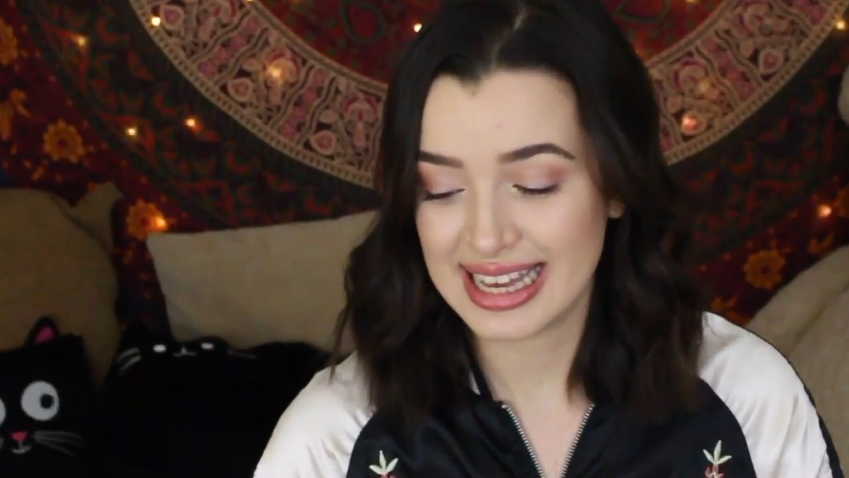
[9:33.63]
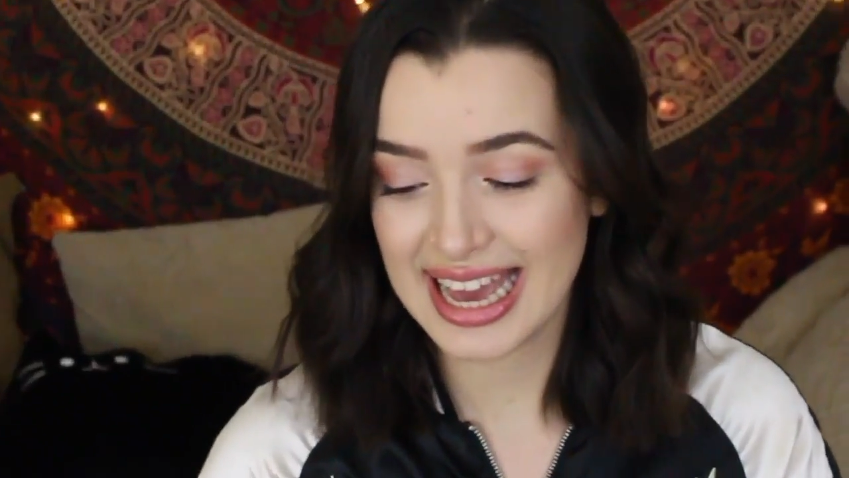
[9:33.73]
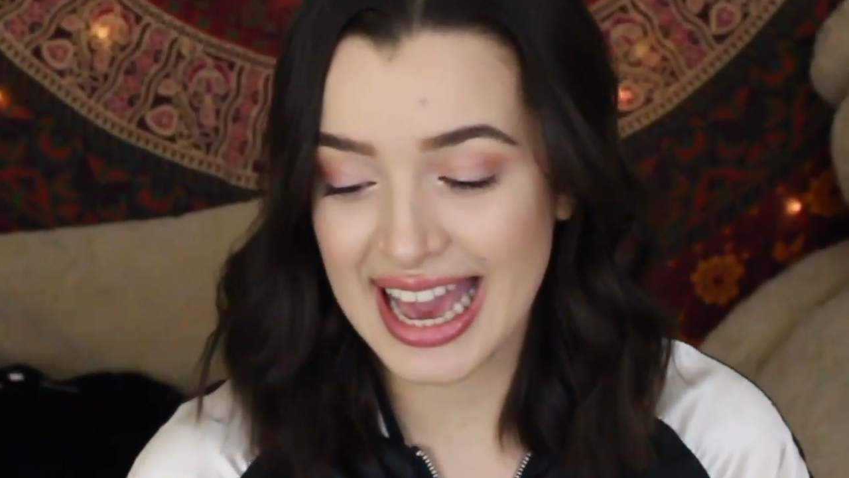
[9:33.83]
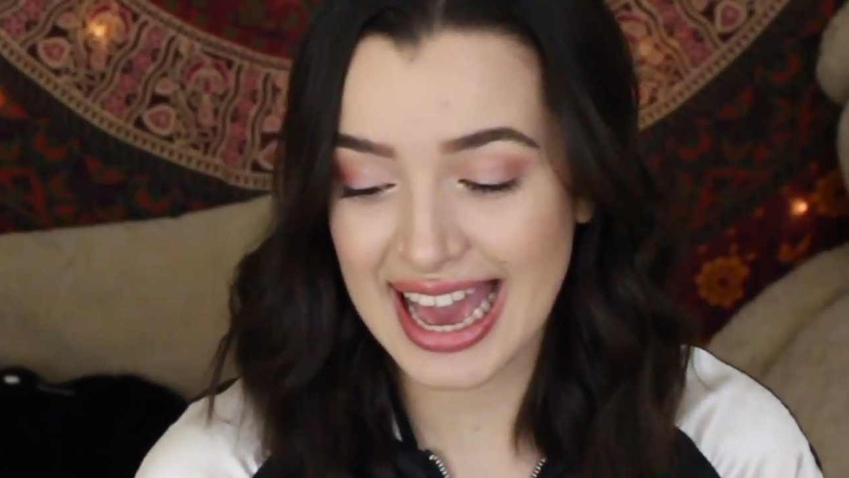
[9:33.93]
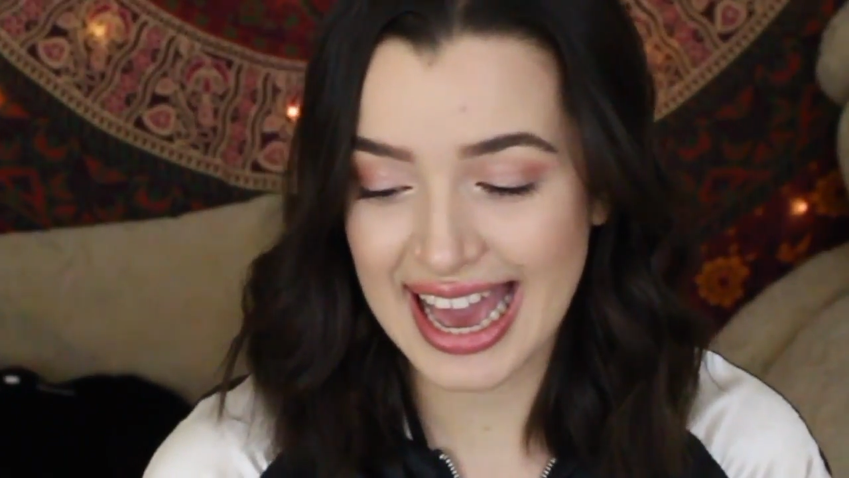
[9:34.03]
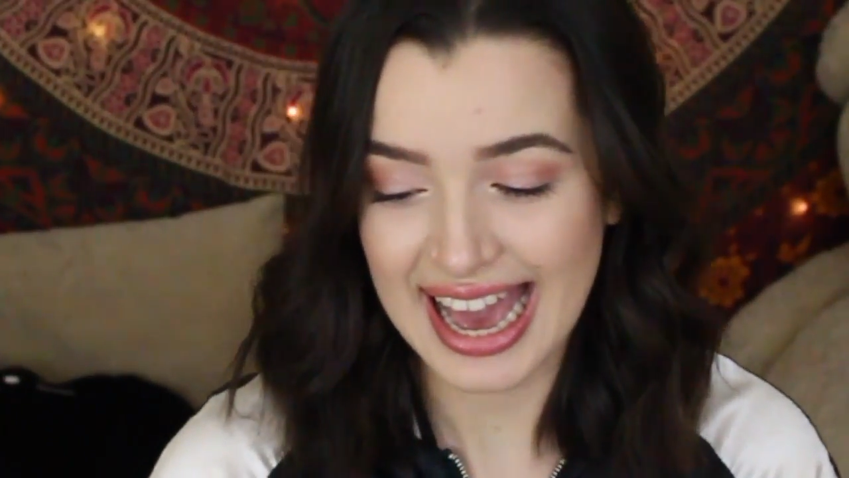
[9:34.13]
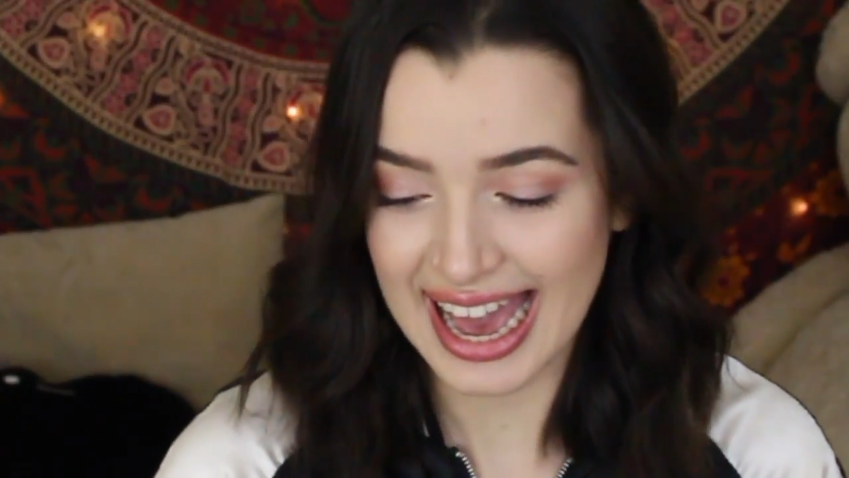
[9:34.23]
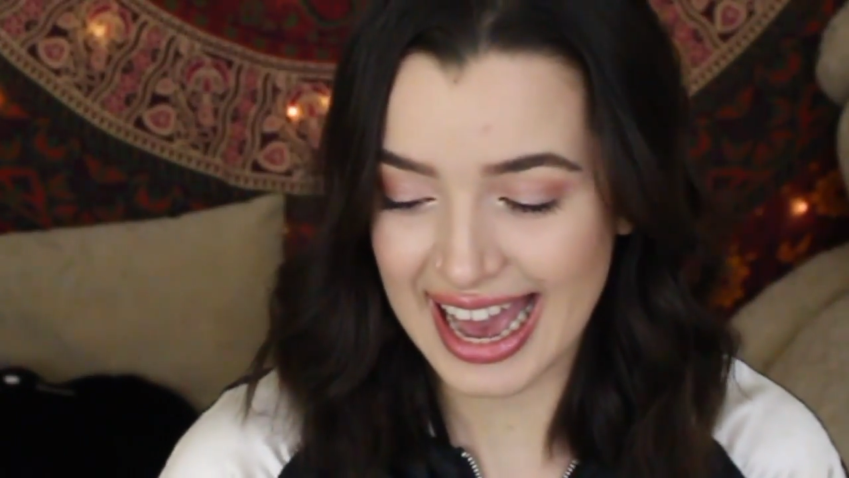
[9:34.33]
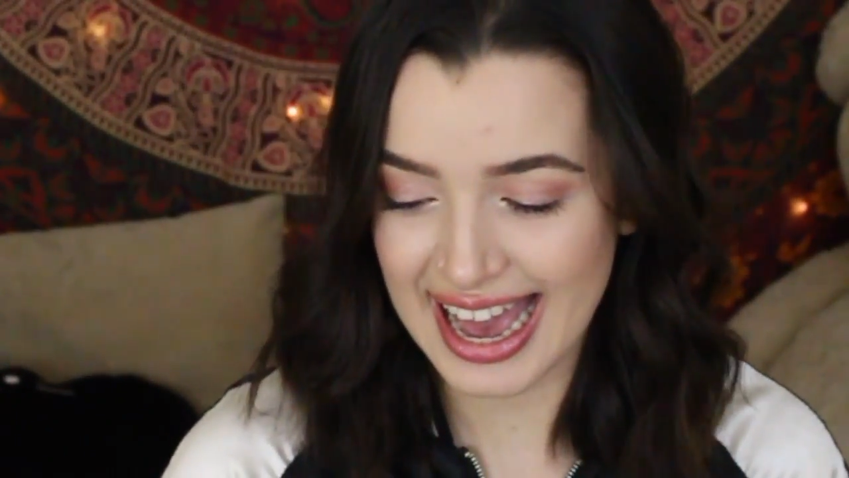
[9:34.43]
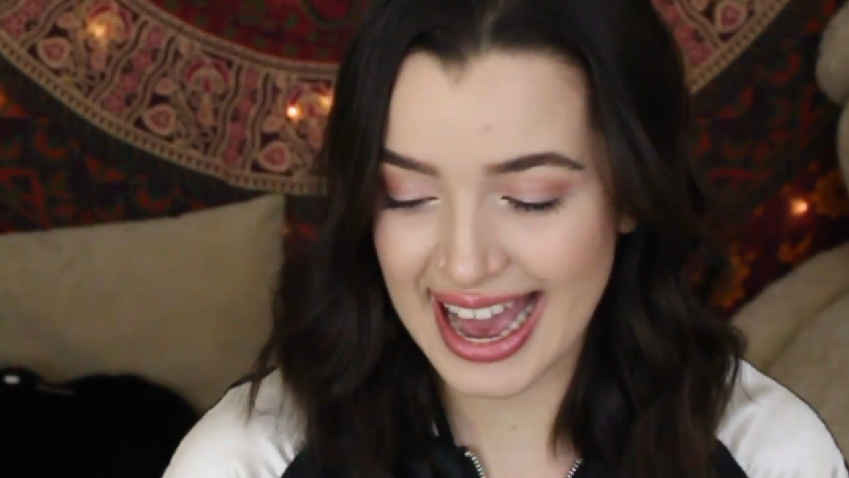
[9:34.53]
Ha ha
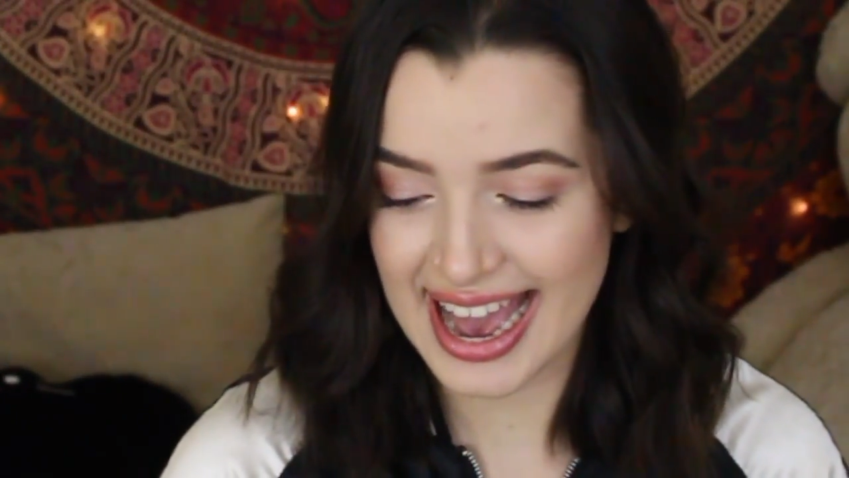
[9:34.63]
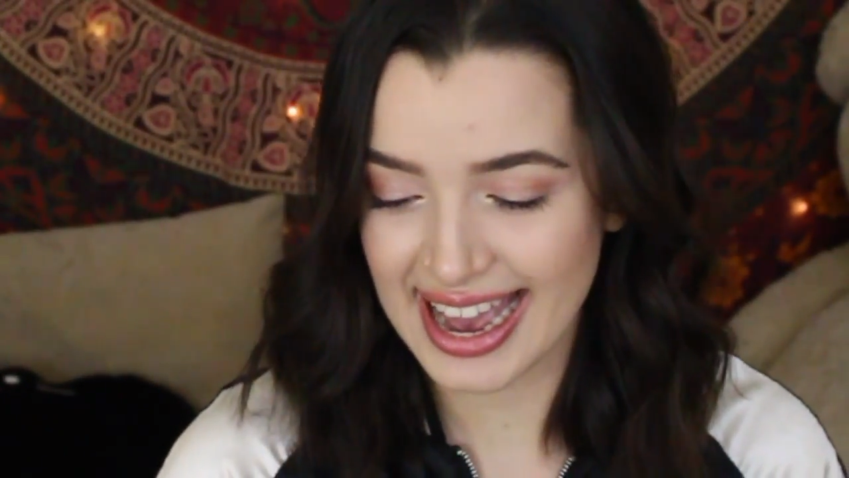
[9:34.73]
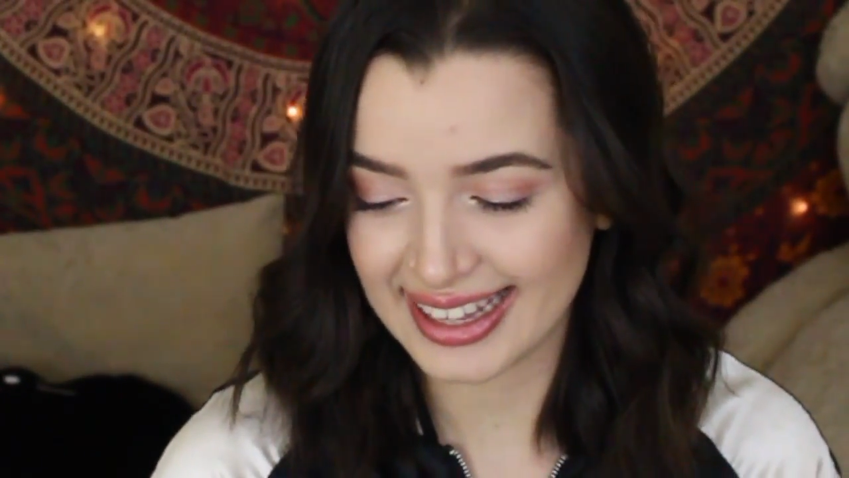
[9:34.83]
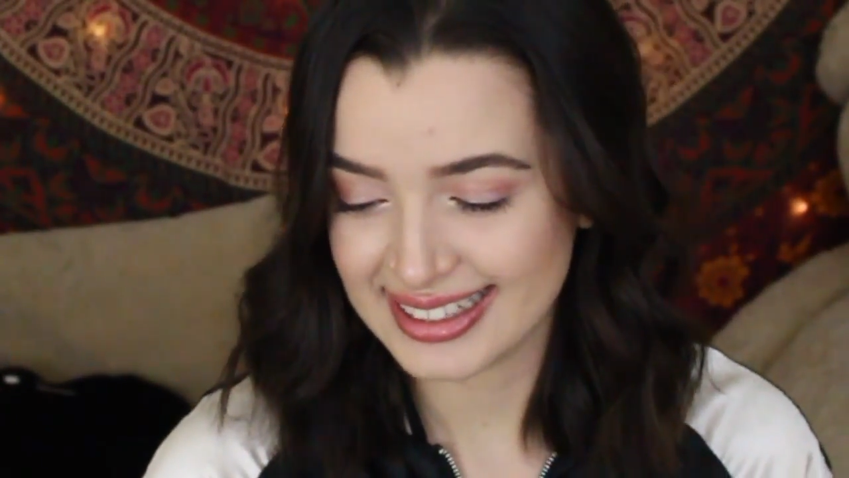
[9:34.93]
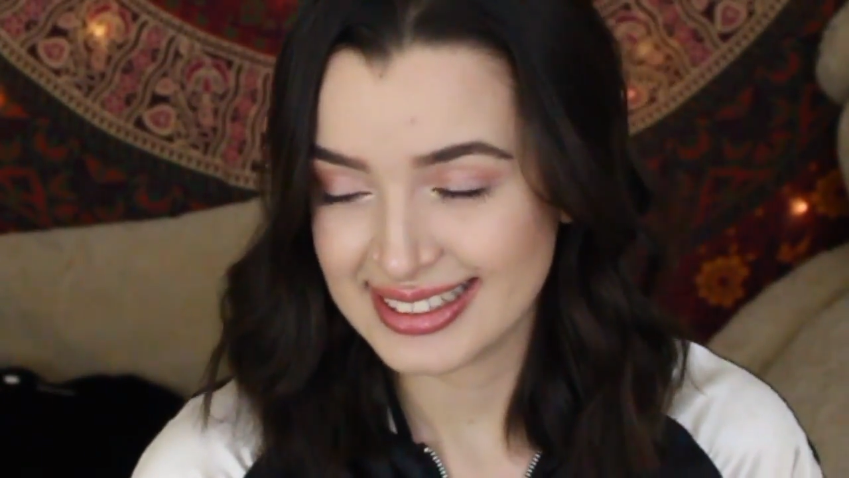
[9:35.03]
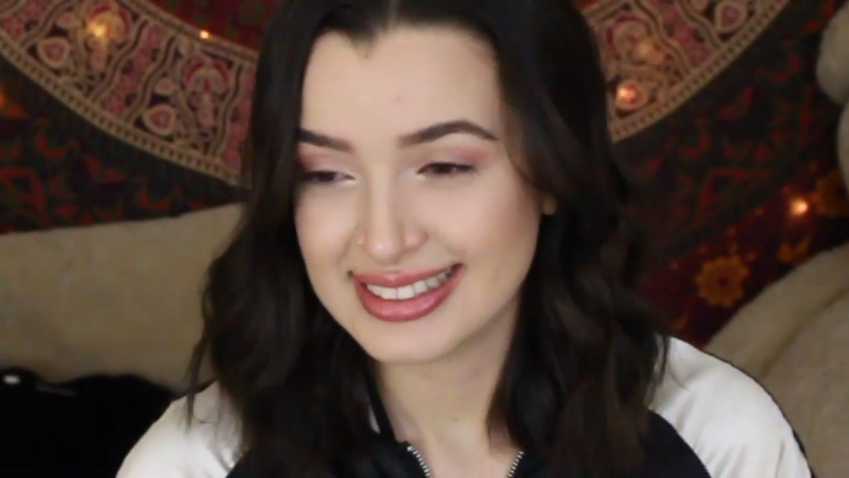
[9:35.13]
ha ha.